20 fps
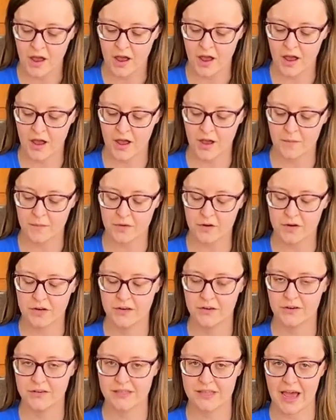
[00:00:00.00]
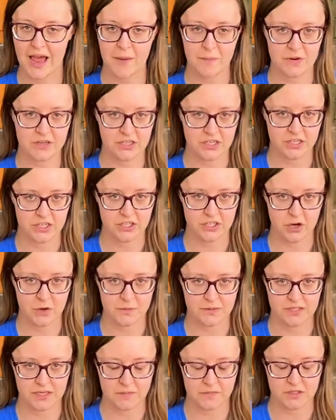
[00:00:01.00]
um, you can use that, but dish
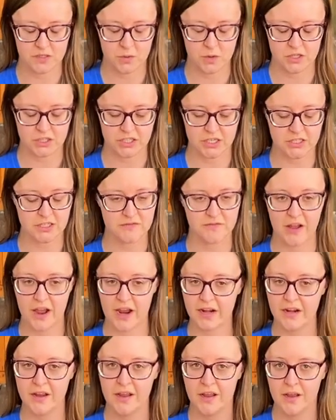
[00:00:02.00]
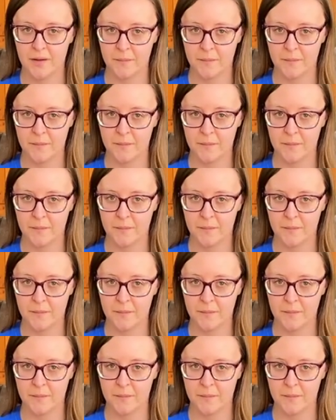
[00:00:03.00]
soap seems to work just fine.